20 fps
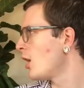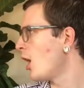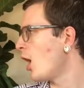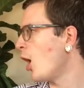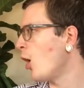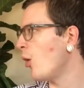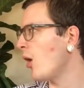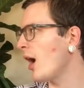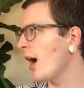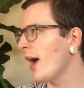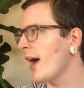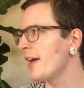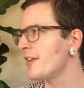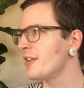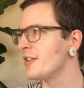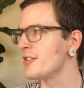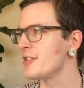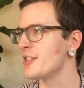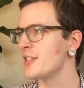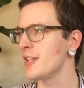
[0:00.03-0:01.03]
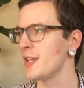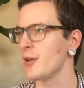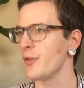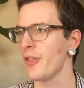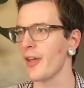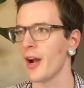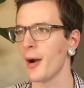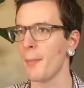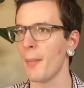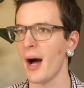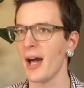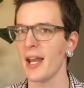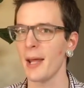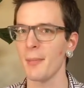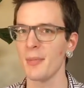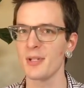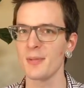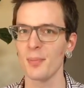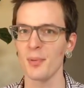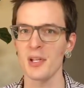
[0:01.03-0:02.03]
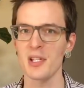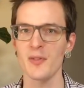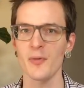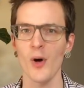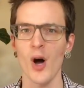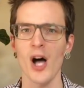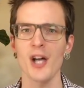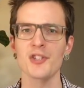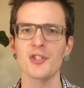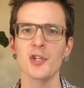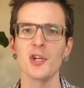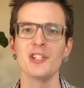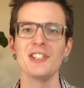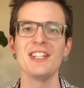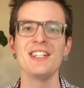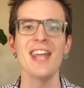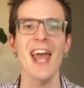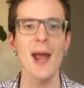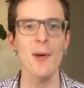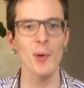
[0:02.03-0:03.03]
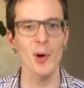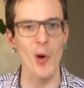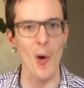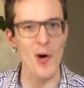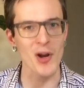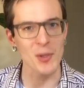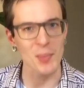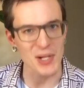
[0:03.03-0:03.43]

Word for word: Oh hi, I didn't see you there. My name is Bliss Foster and today we're going